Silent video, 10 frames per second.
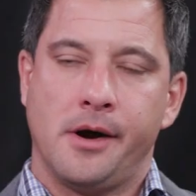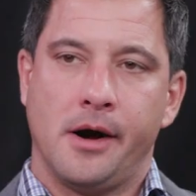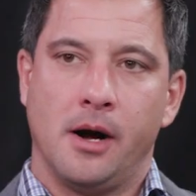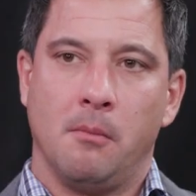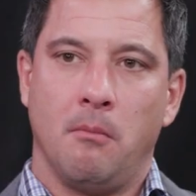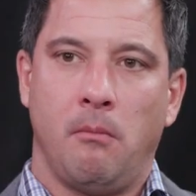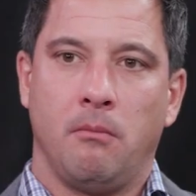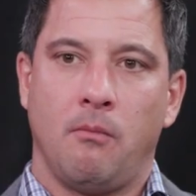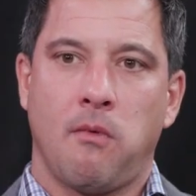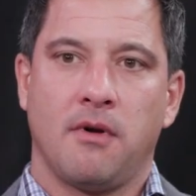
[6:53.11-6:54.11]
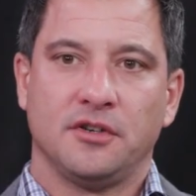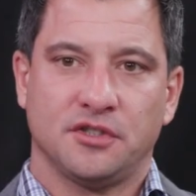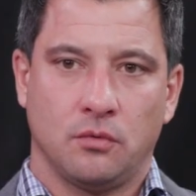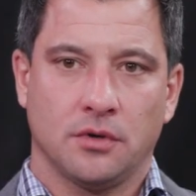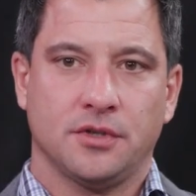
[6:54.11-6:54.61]
Um,
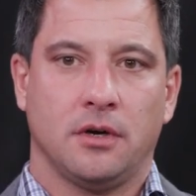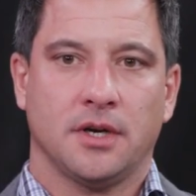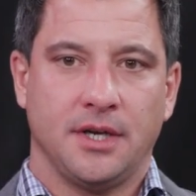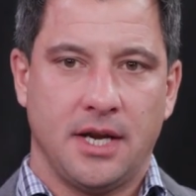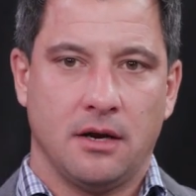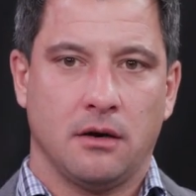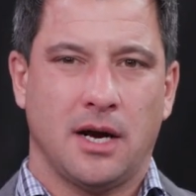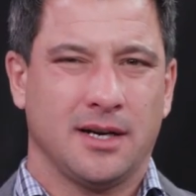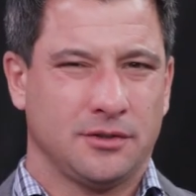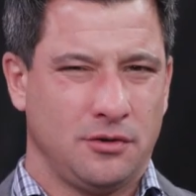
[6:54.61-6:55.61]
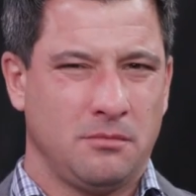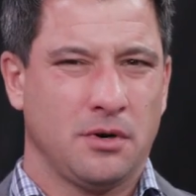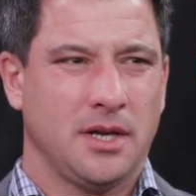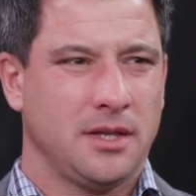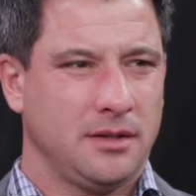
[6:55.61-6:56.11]
so we're talking, yeah,
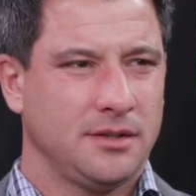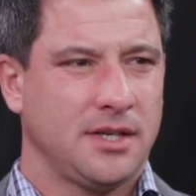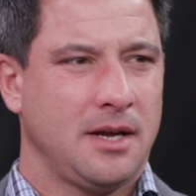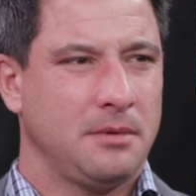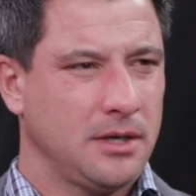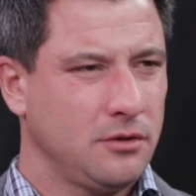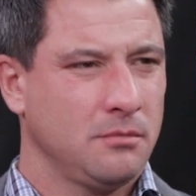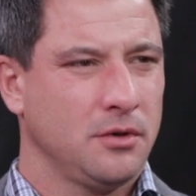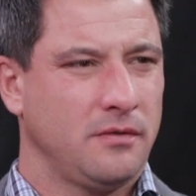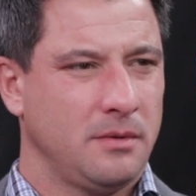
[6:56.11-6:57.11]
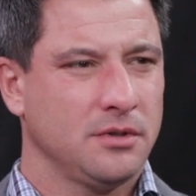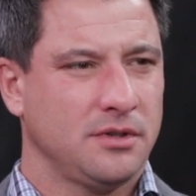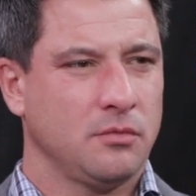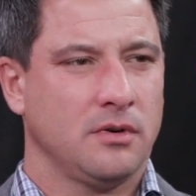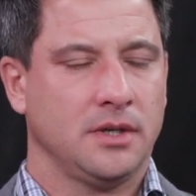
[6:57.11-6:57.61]
October, I think this happened, October, November,
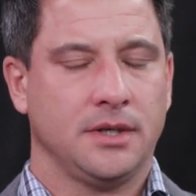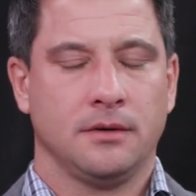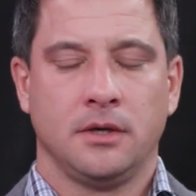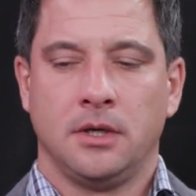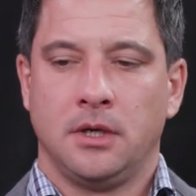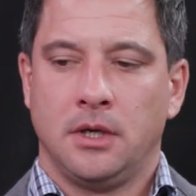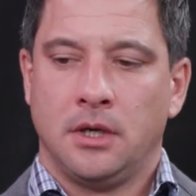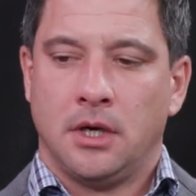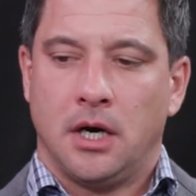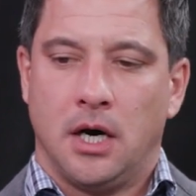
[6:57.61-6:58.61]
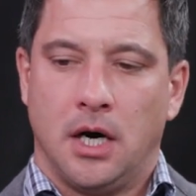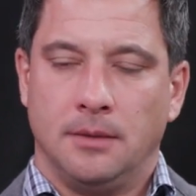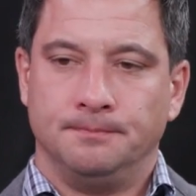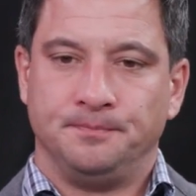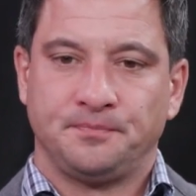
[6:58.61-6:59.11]
somewhere around there.
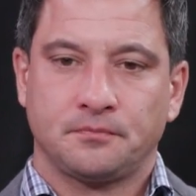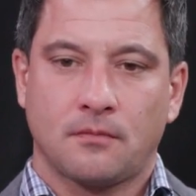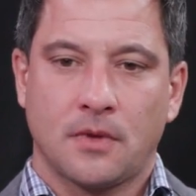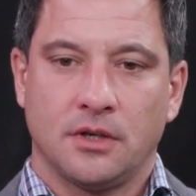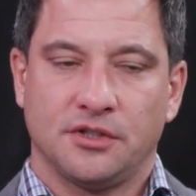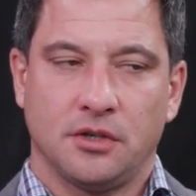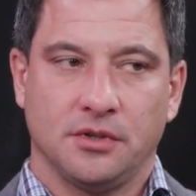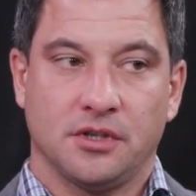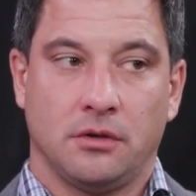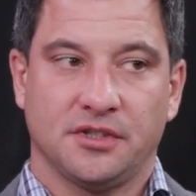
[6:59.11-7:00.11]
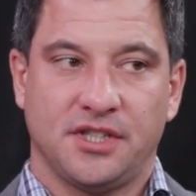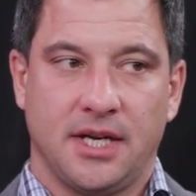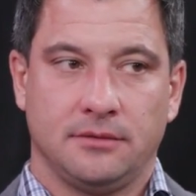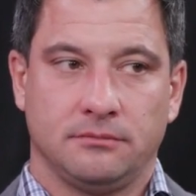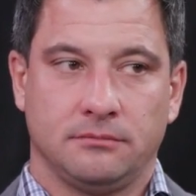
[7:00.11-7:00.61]
Um, so it's all set.